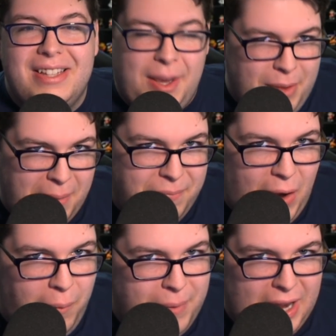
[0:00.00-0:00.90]
Some of them
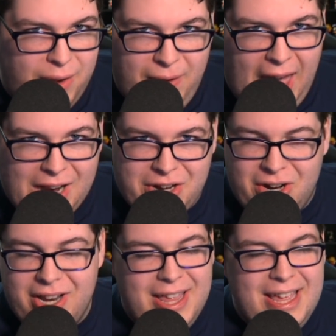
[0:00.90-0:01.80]
felt
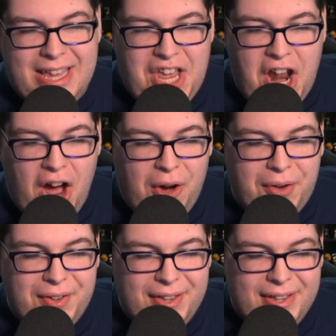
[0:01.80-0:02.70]
manufactured.
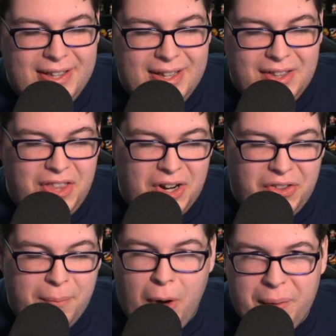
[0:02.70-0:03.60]
There's
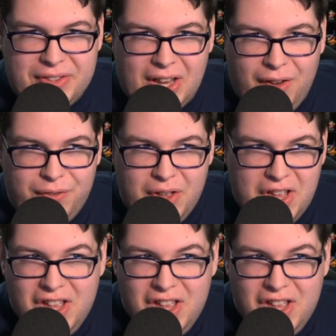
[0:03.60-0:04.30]
the moments of